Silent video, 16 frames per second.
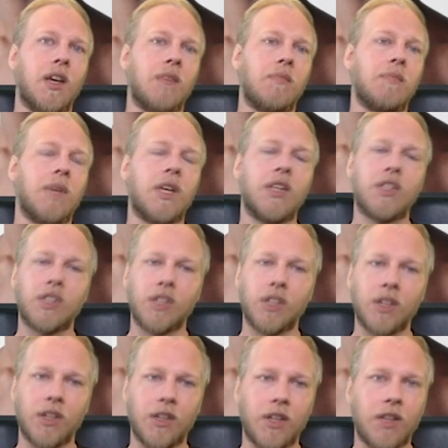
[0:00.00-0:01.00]
Make
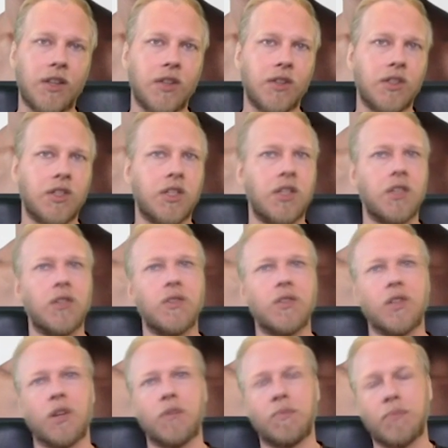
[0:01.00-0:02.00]
sure that those cues
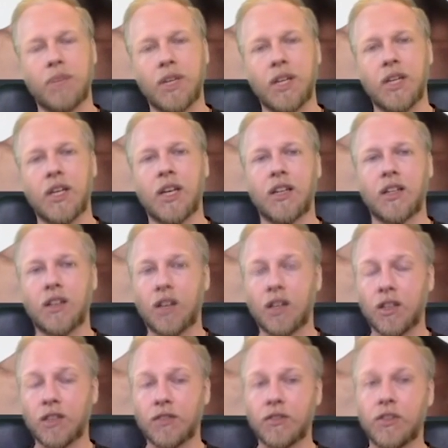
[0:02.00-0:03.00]
are big and
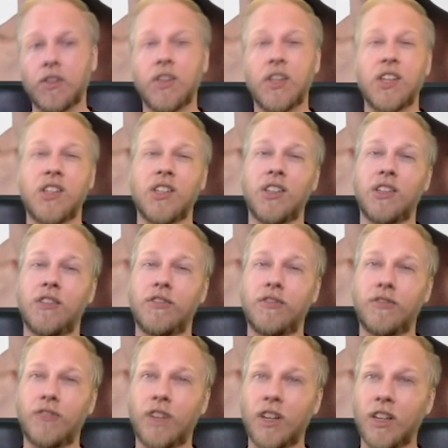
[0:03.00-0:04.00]
colorful. They should look
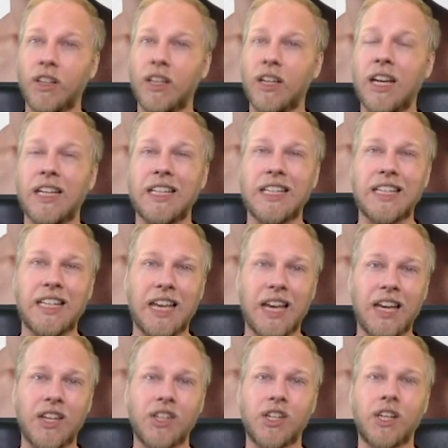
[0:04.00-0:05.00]
fun and
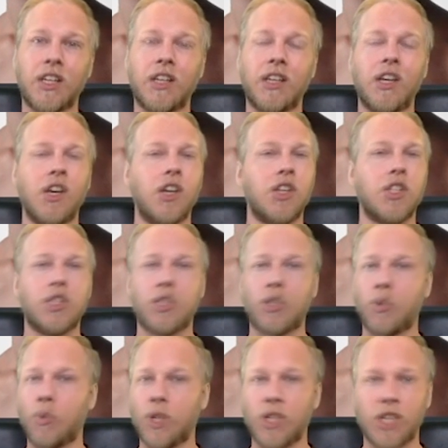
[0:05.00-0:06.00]
engaging.
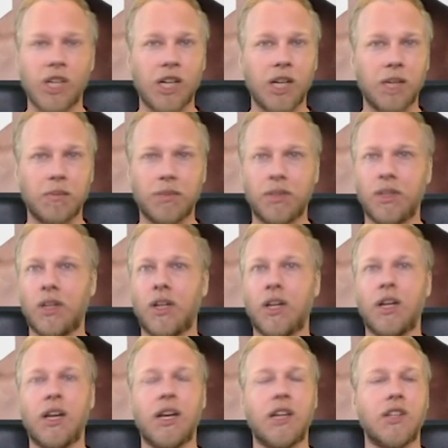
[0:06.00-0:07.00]
Switch it up
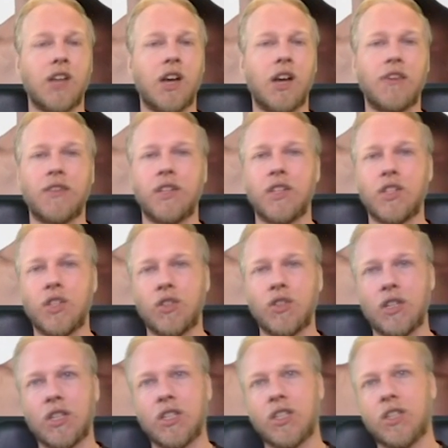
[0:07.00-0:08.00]
as often as you
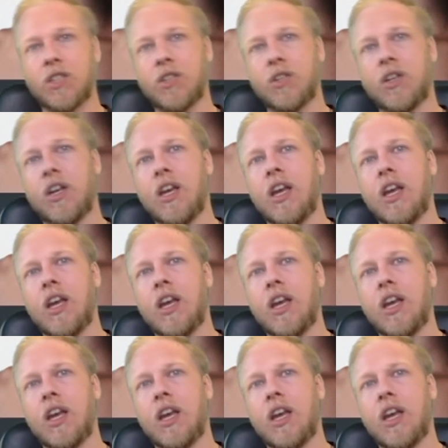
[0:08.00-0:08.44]
need to.